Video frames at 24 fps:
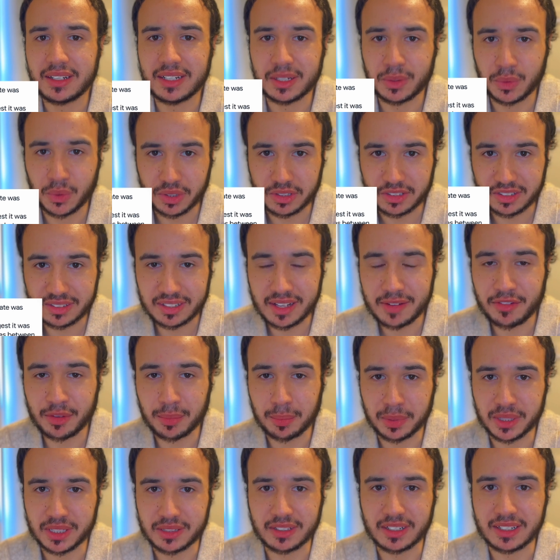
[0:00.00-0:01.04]
it was
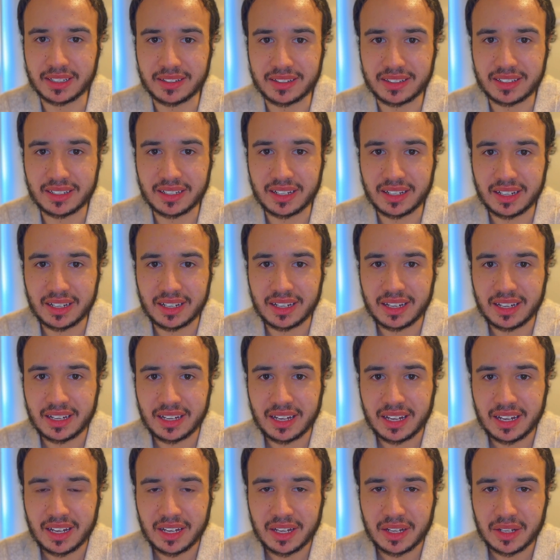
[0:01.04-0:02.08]
7%.
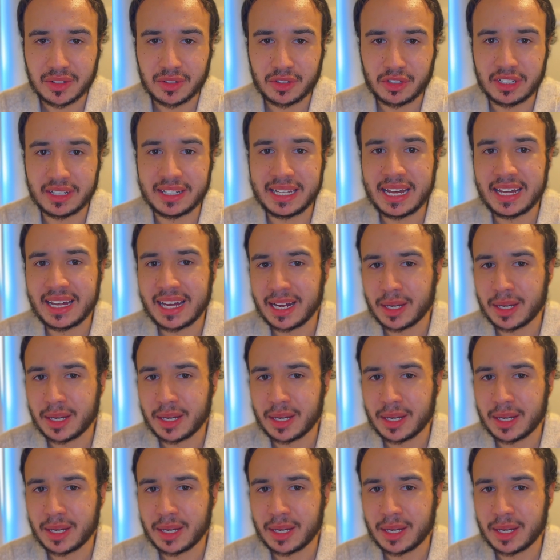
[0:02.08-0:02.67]
Today,